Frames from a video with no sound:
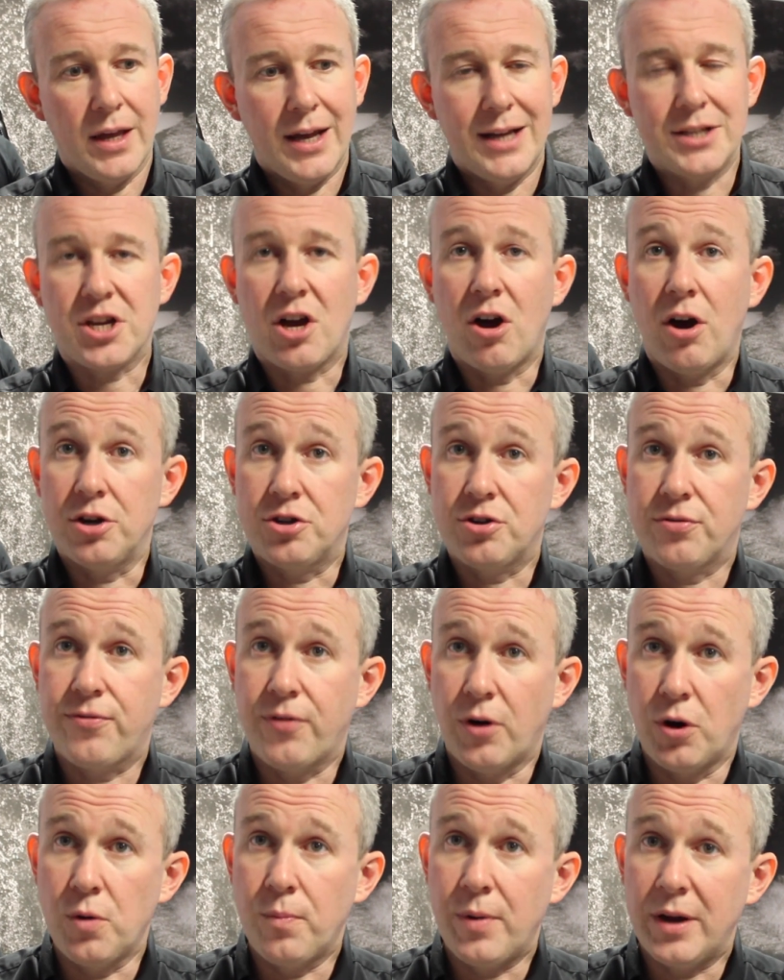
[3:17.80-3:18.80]
It's
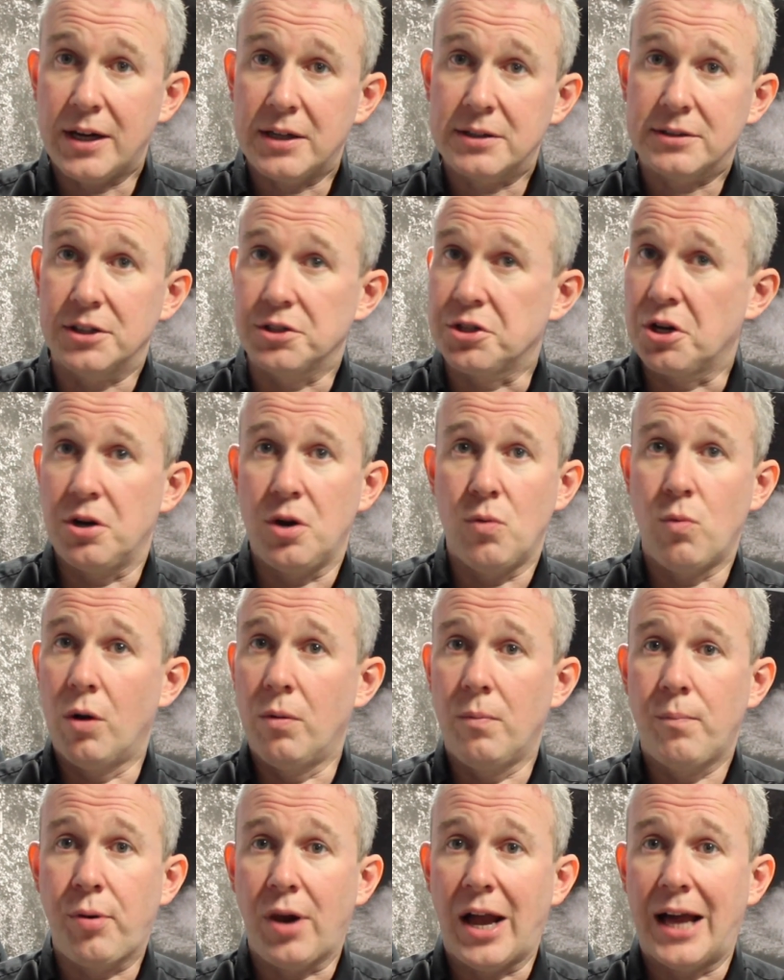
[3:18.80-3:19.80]
hydrophobic. There's only
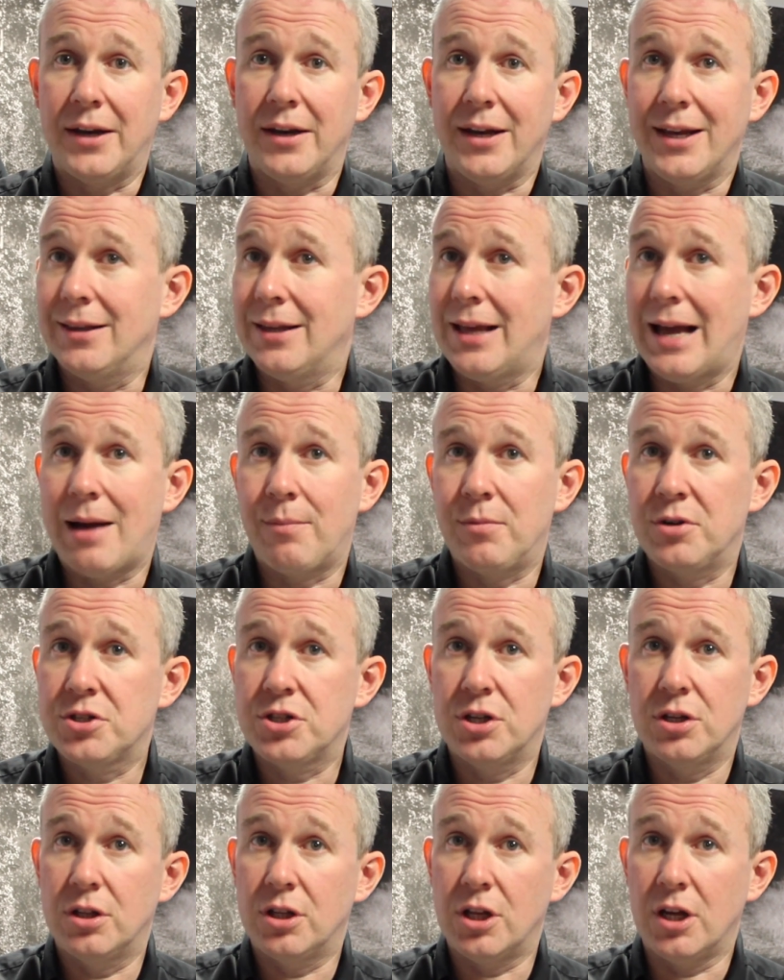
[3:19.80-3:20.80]
one plant in the
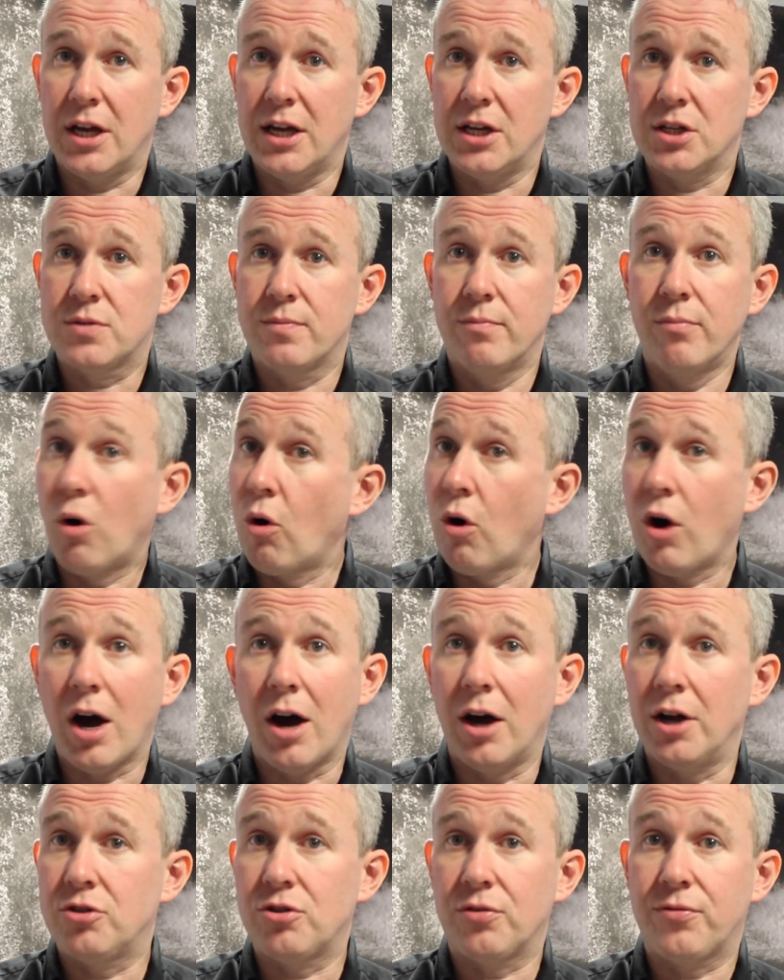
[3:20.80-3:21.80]
Amazon that is more
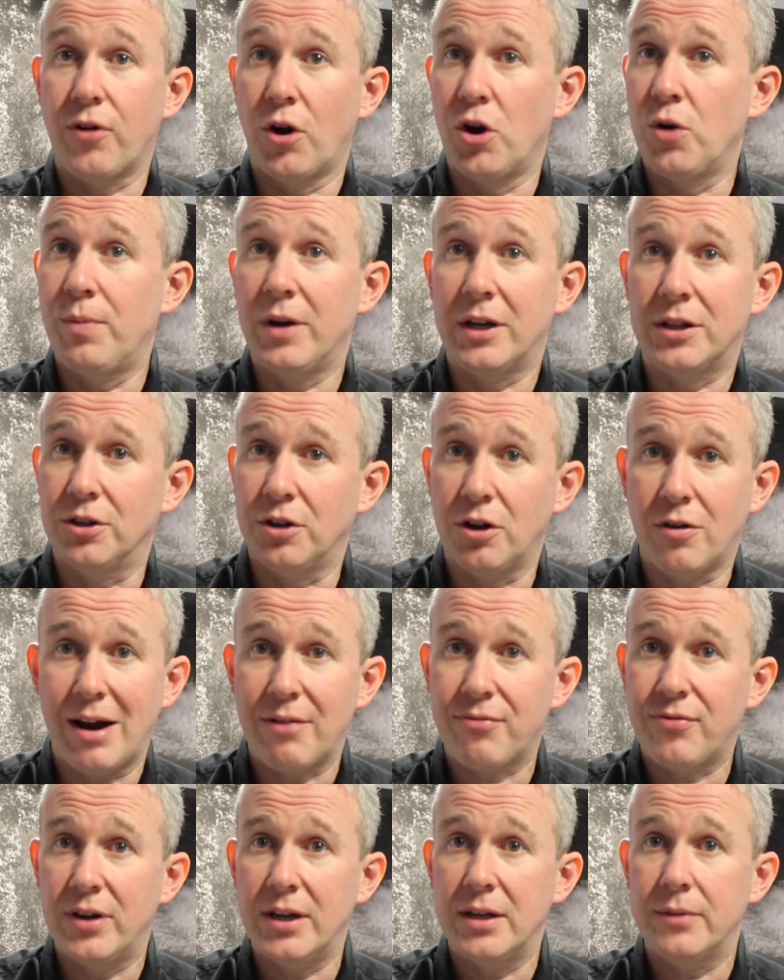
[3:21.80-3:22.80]
hydrophobic than
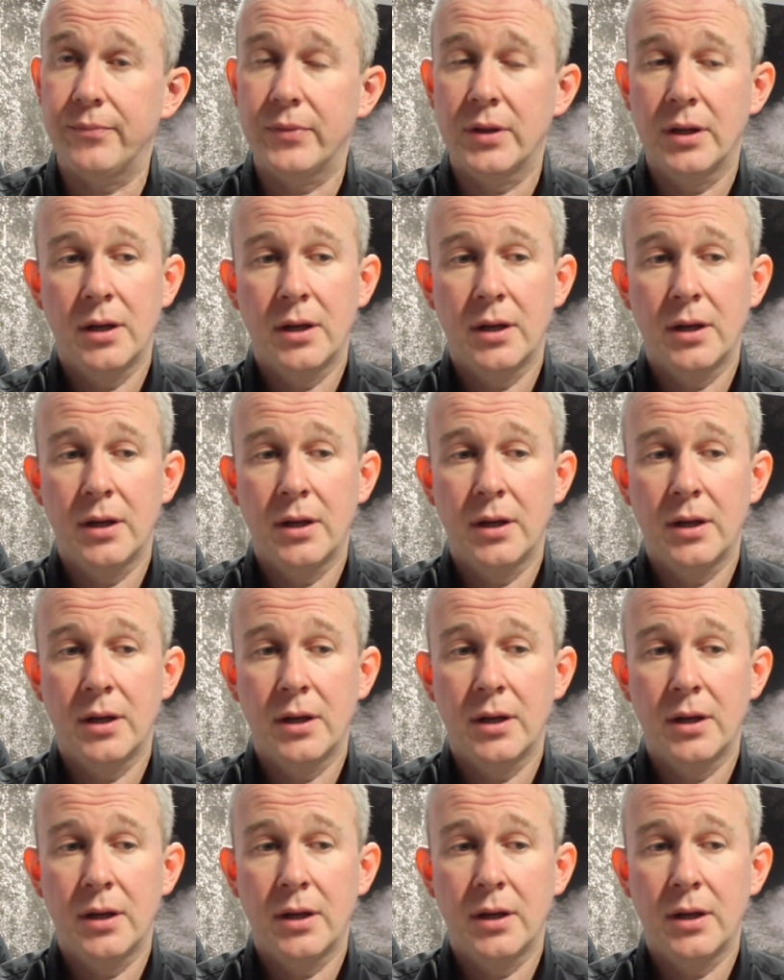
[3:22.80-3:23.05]
graphene.